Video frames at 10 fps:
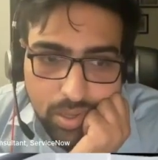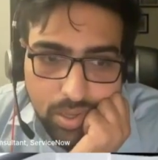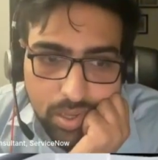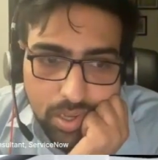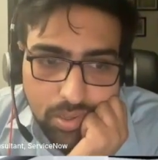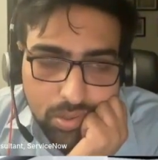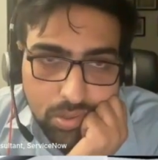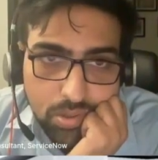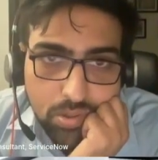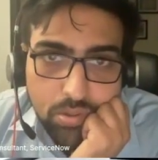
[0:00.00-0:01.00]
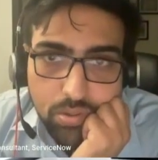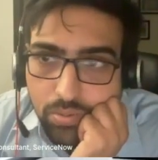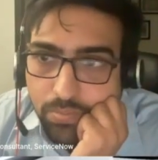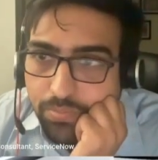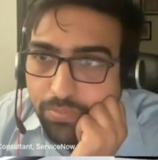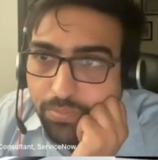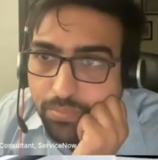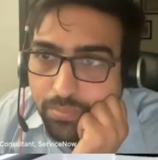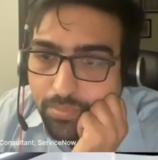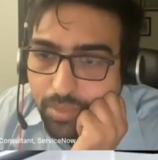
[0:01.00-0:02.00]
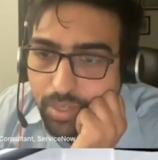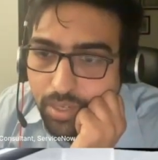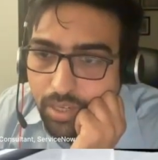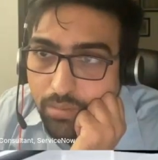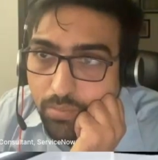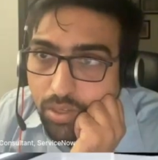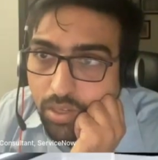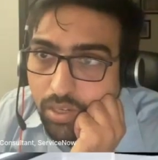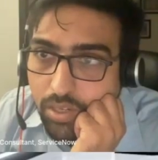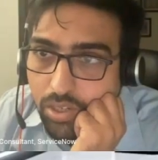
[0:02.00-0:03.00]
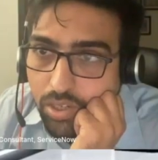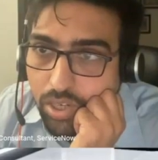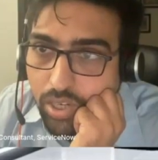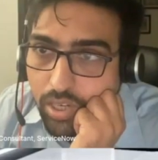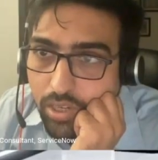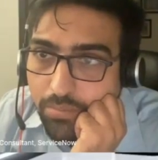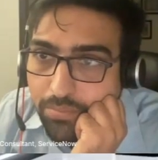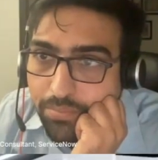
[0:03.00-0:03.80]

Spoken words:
Yeah, so let me try.